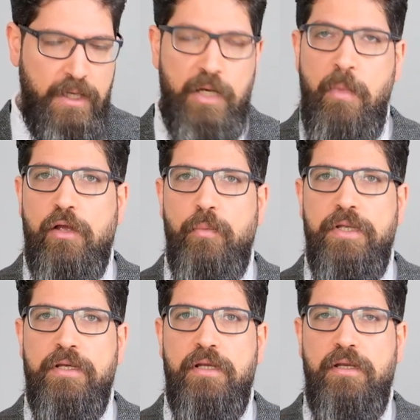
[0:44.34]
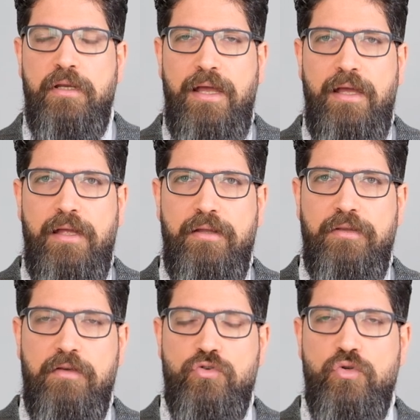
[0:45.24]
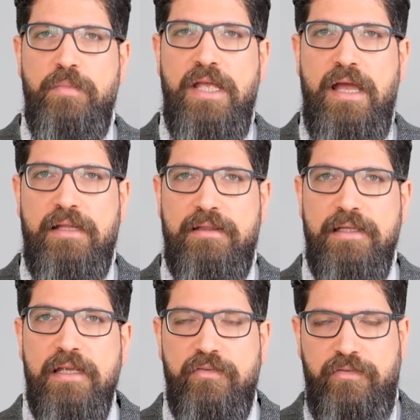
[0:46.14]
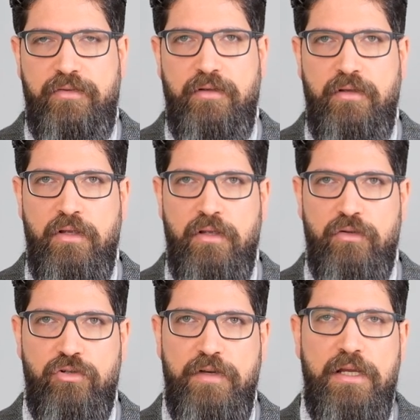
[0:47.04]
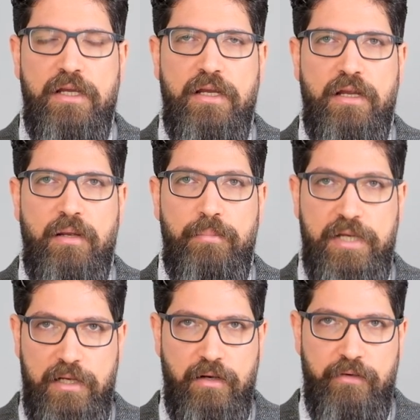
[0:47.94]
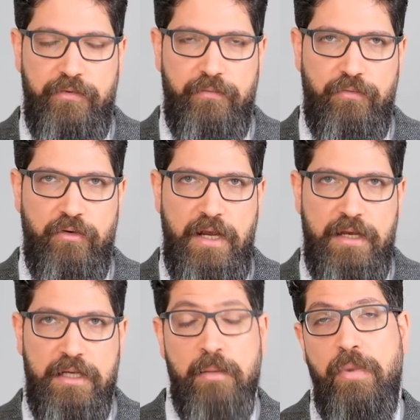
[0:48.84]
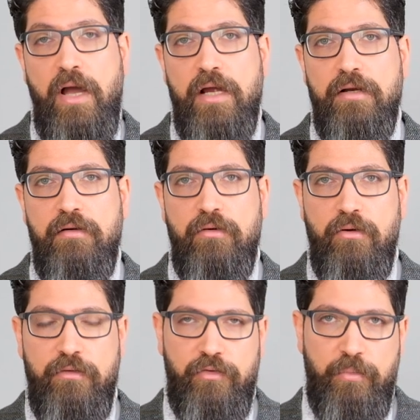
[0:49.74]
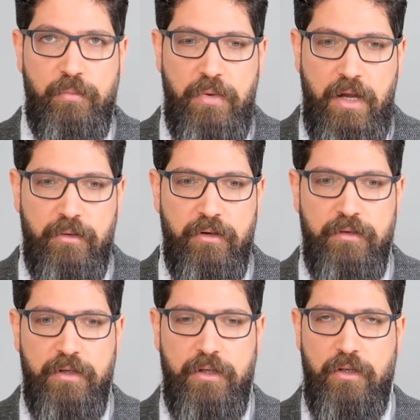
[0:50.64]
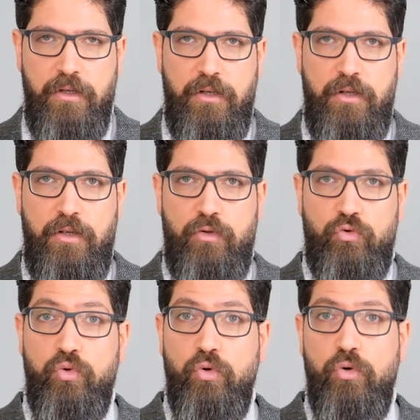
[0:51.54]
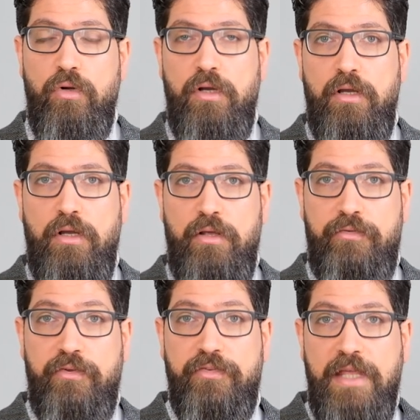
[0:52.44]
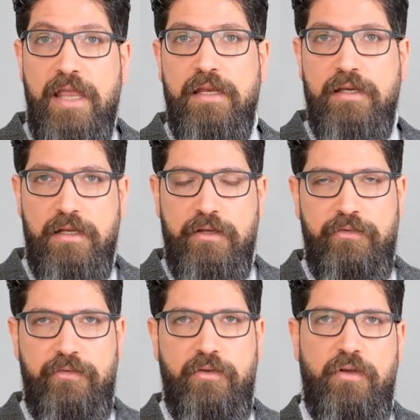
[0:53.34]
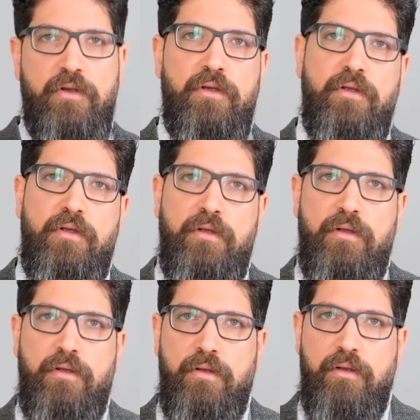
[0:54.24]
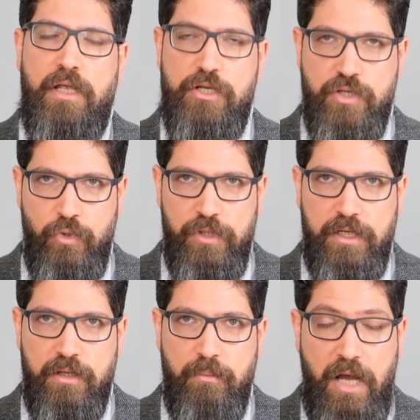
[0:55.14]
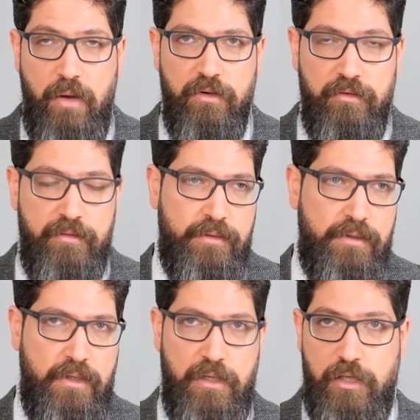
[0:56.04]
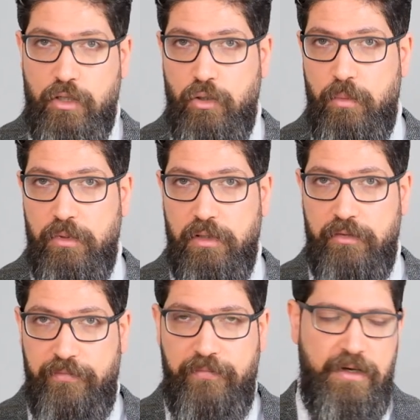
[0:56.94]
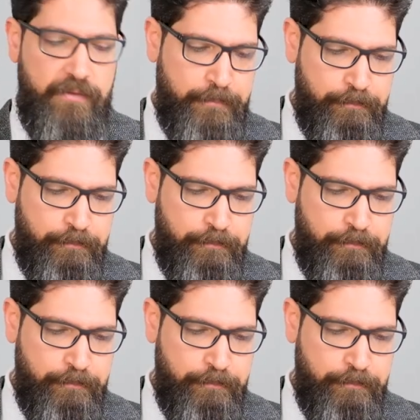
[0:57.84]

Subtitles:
In my opinion, there should be at least three pillars for any empire or a superpower to sustain its hegemonic power on a global sphere.